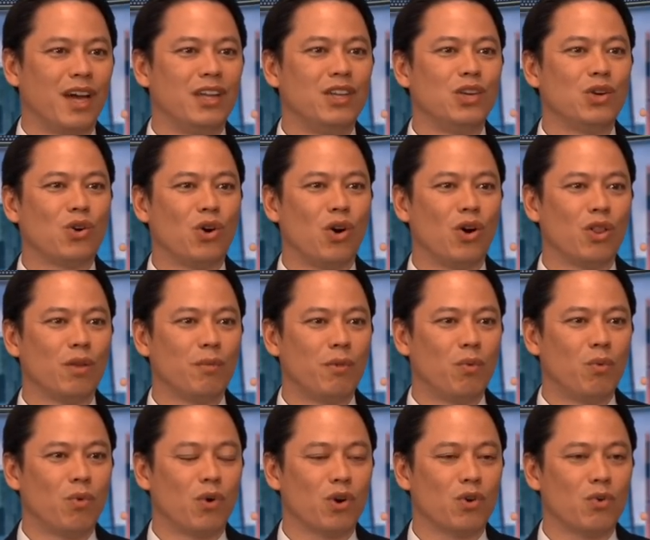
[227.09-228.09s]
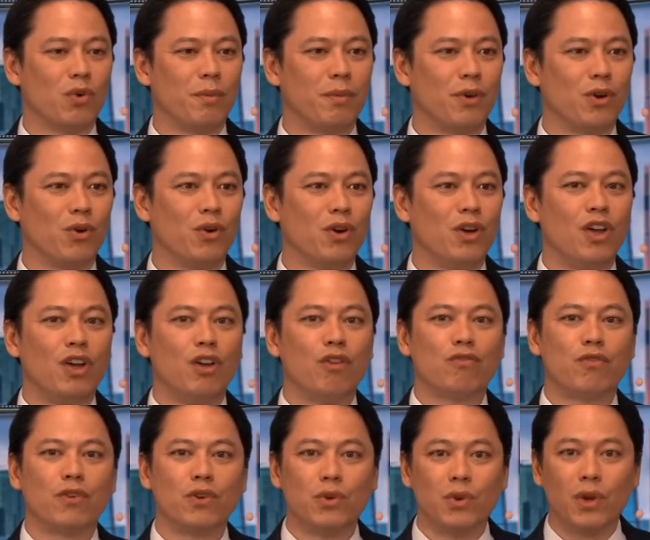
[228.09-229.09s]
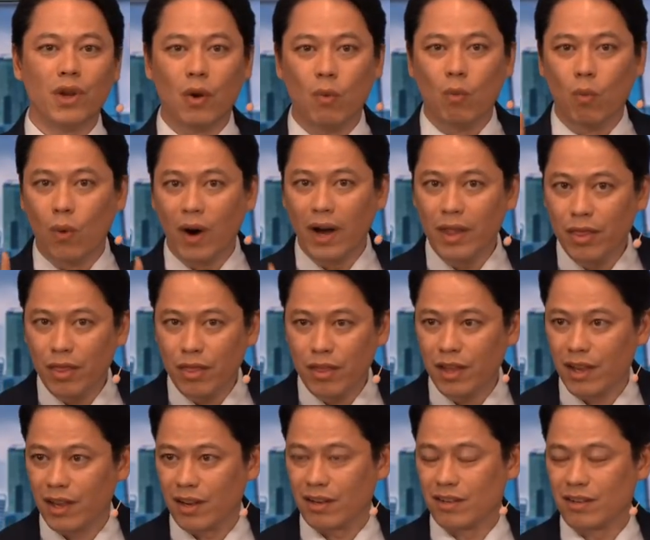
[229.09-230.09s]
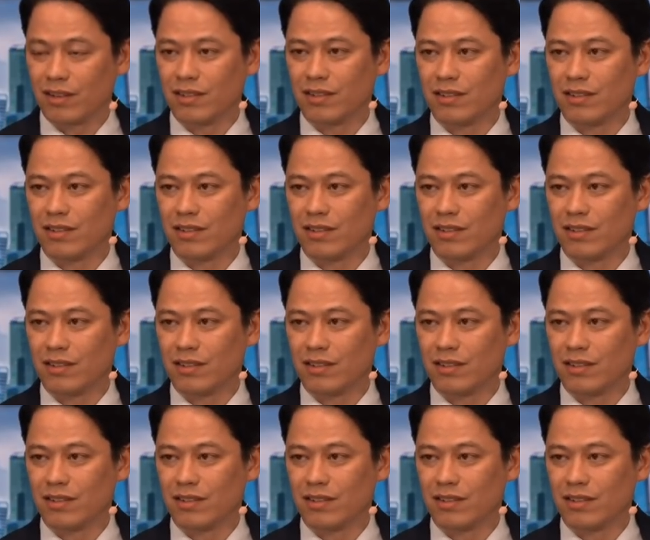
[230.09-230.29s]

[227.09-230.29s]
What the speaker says: and you call him a war criminal for doing one thing.